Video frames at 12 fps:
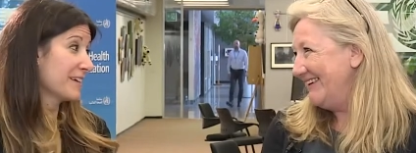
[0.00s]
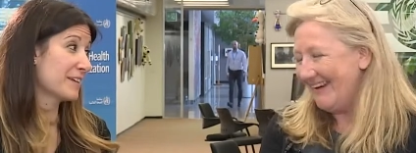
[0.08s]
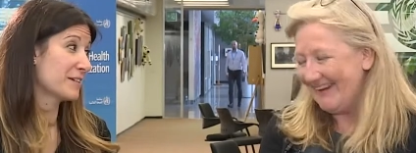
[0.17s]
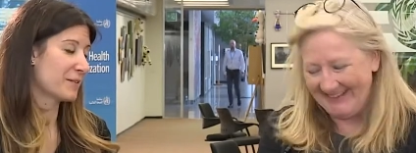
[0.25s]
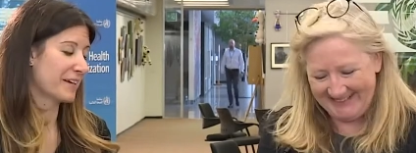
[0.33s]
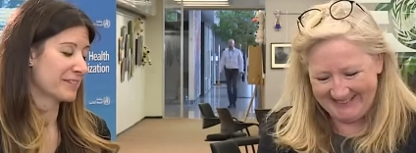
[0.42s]
Speaker 1: Yeah, okay.
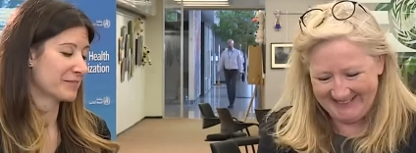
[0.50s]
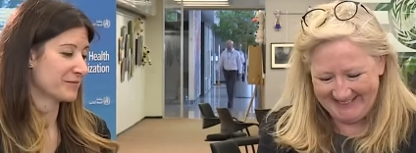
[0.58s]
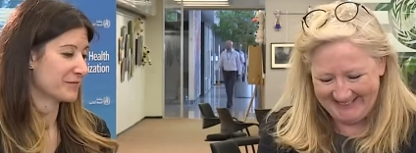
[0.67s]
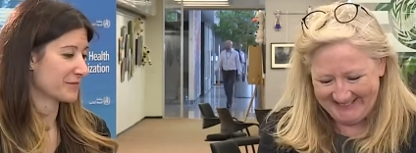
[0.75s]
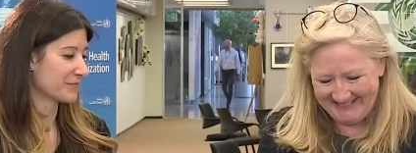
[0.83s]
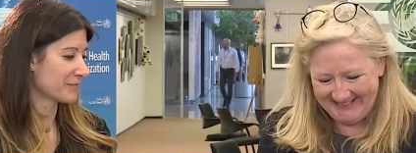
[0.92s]
that's right.
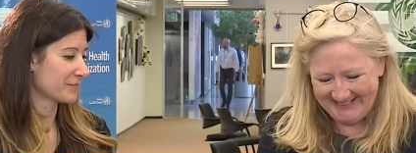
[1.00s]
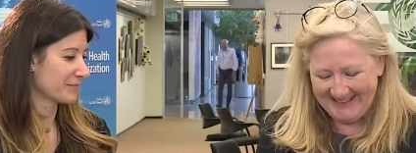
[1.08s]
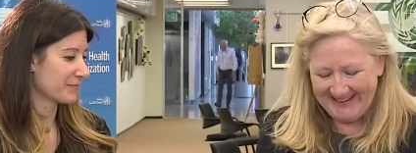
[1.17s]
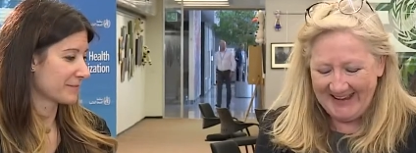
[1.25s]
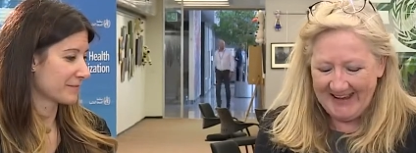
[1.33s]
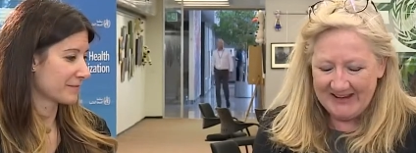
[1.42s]

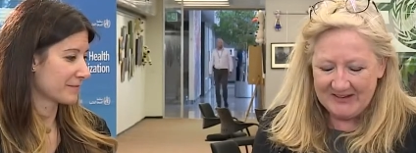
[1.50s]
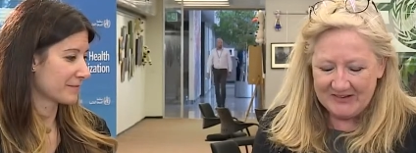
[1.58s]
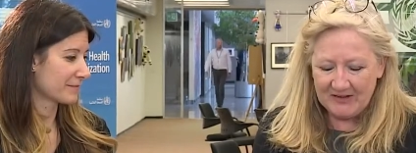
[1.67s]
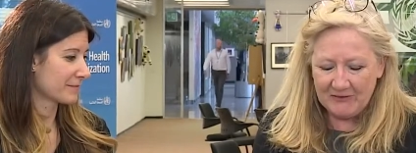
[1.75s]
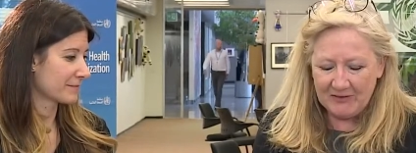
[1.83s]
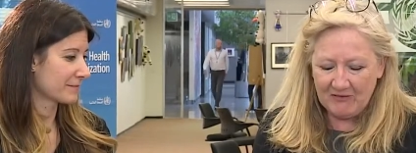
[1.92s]

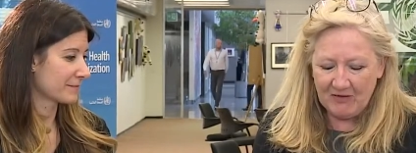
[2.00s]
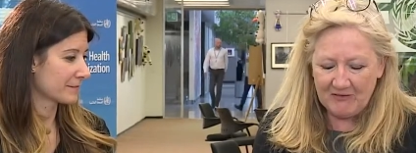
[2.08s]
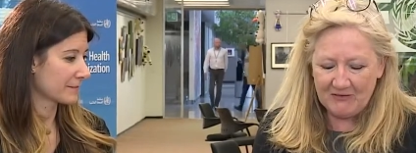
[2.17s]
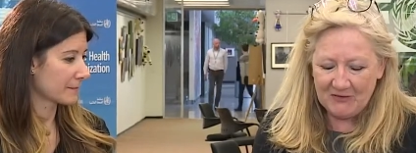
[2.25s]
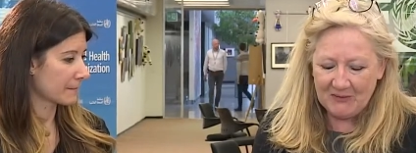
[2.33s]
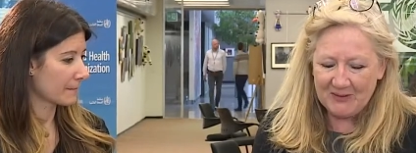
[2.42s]
So we've got a
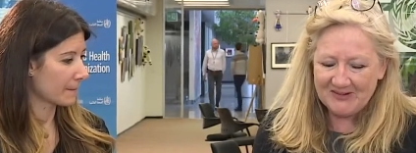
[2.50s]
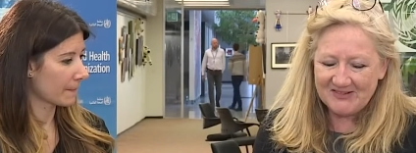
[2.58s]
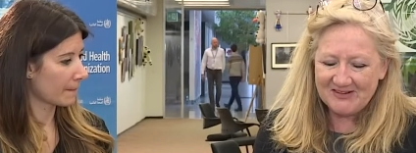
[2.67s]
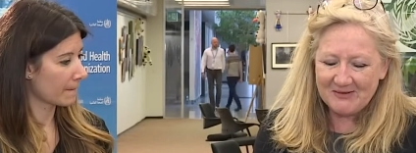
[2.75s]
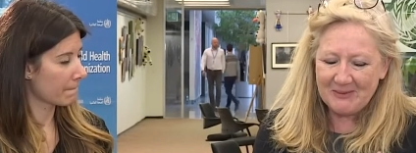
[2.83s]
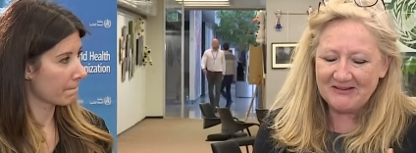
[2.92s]
few
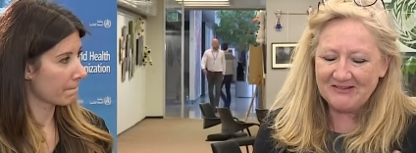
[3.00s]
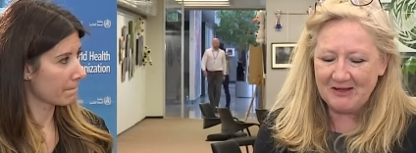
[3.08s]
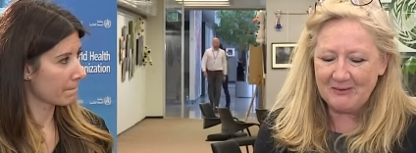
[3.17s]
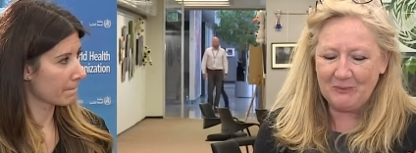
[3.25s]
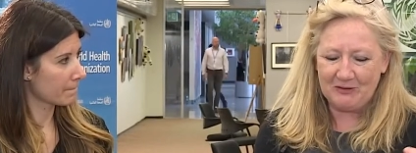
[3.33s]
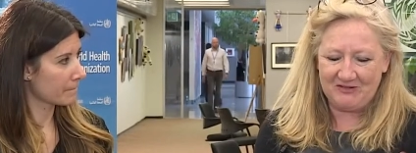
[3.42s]
questions about
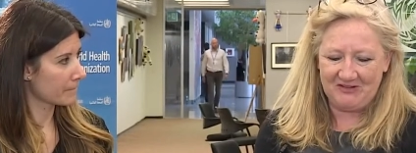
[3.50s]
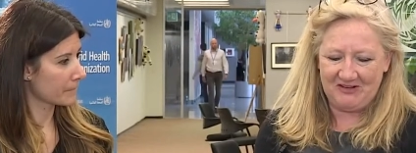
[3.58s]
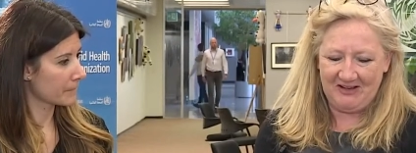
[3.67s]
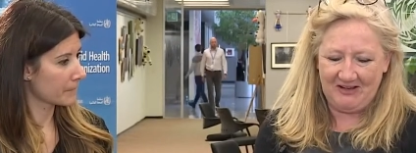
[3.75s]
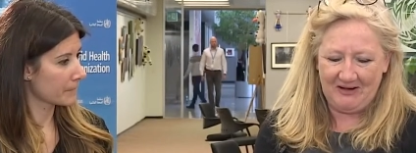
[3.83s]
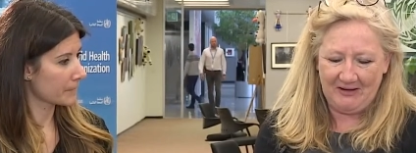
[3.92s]
temperature
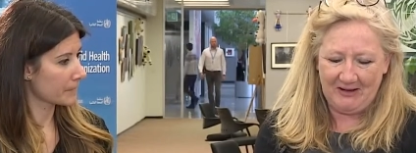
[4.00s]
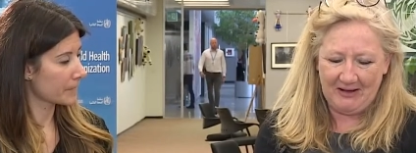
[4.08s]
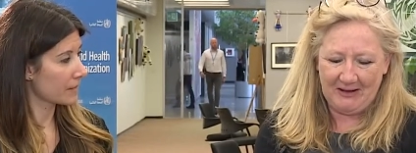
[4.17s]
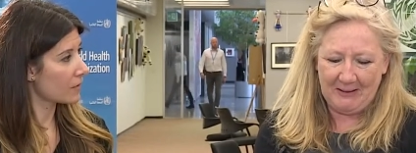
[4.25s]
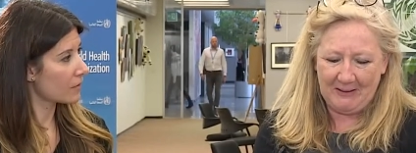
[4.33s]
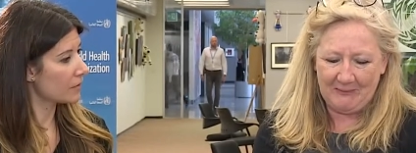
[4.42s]
now.
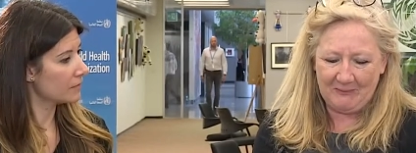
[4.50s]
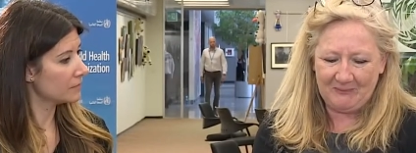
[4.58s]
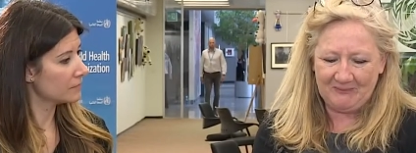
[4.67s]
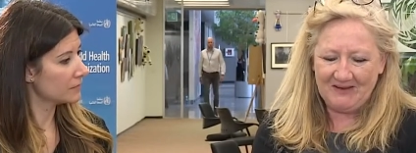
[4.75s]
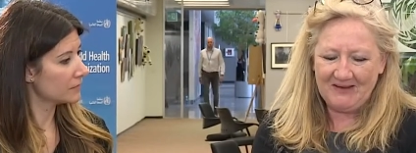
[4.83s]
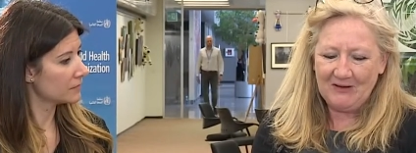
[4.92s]
Um,
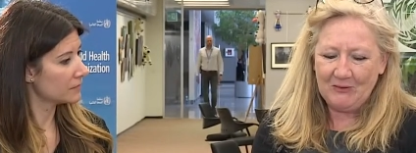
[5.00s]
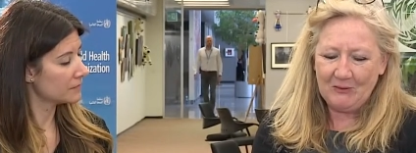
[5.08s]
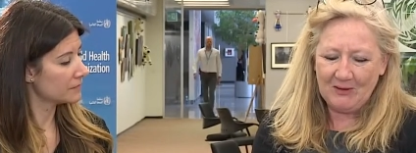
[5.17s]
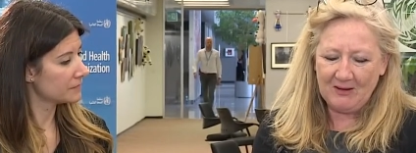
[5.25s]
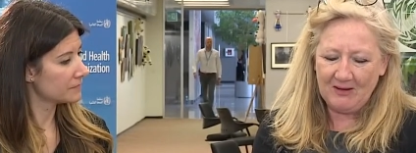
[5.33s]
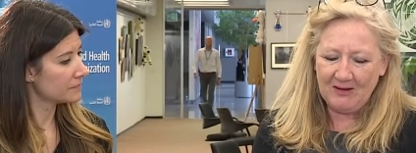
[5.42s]

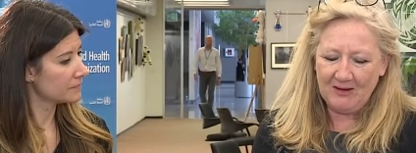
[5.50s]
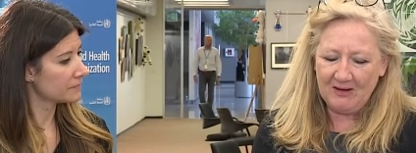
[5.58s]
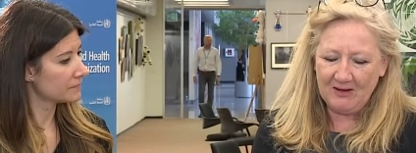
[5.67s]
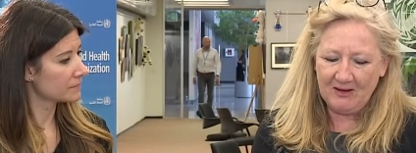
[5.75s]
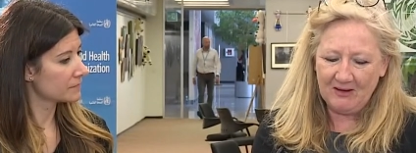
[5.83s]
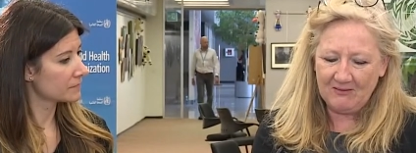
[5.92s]

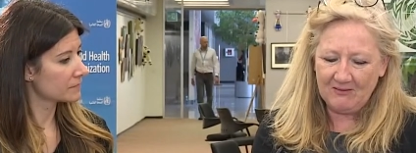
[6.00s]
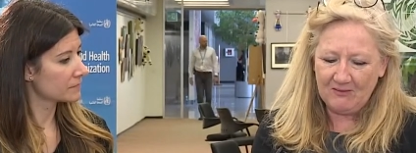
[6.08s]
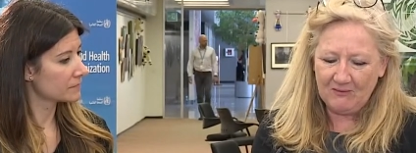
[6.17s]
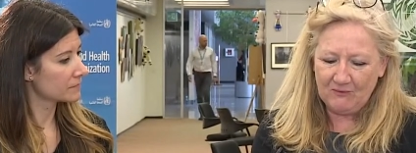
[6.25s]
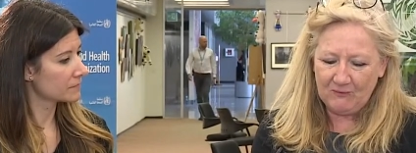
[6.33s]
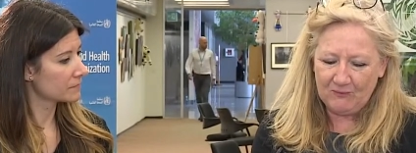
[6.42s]
okay. uh,
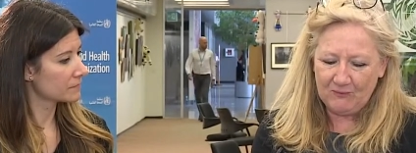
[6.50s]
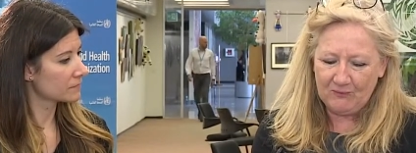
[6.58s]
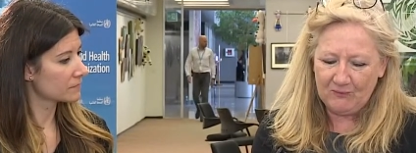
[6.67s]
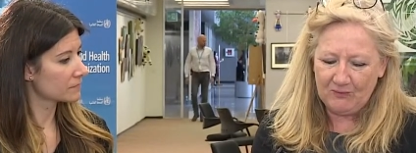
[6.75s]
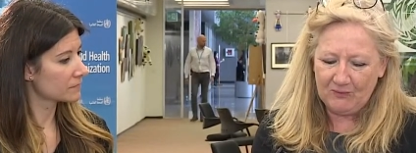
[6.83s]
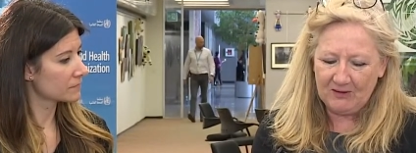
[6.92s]

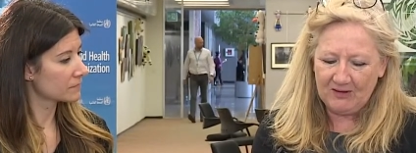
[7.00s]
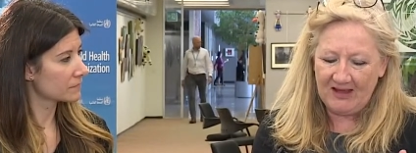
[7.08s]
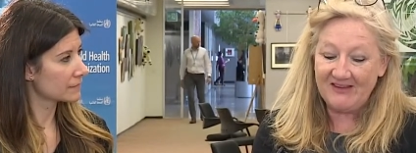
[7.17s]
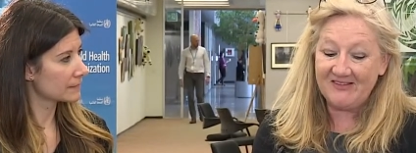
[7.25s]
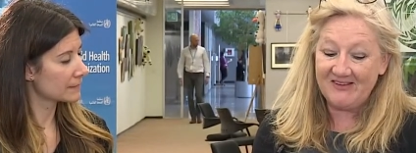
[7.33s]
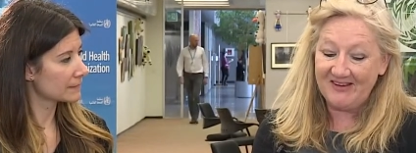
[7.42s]

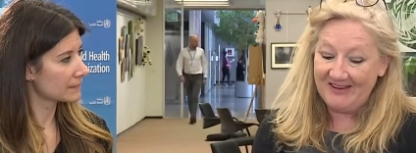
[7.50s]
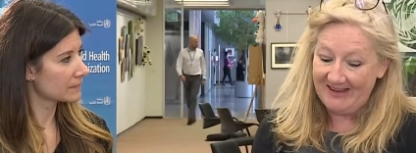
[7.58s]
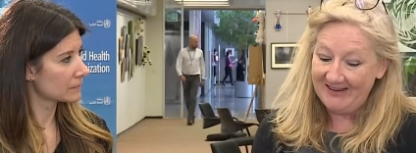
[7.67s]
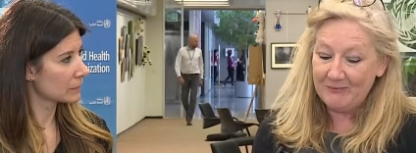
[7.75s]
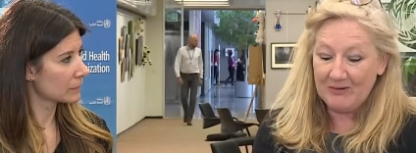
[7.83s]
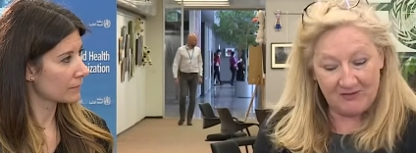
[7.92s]
Casey
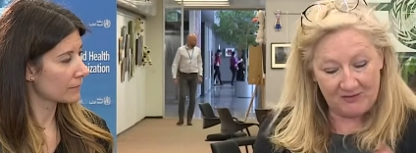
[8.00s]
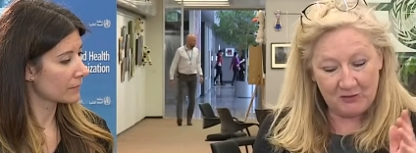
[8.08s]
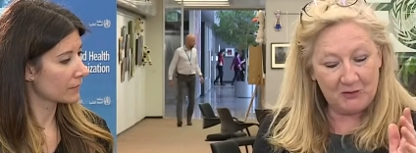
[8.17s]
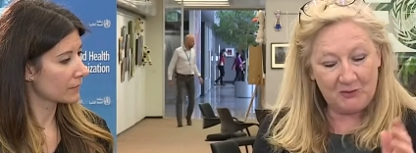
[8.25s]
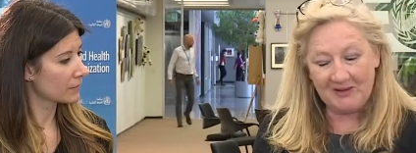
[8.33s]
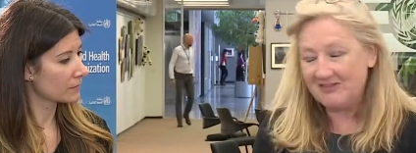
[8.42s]
again, but it's a
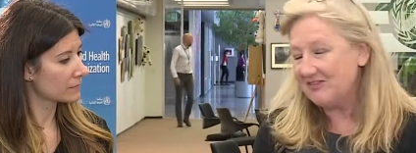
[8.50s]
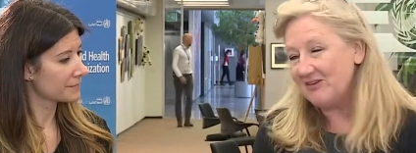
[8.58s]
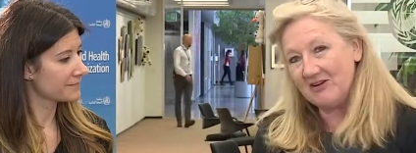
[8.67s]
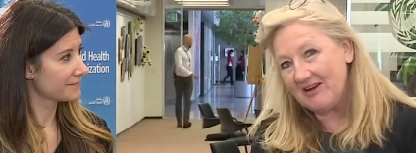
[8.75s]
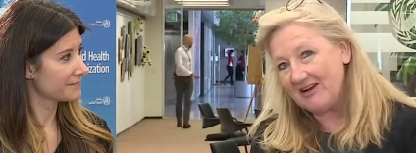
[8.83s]
good question, so you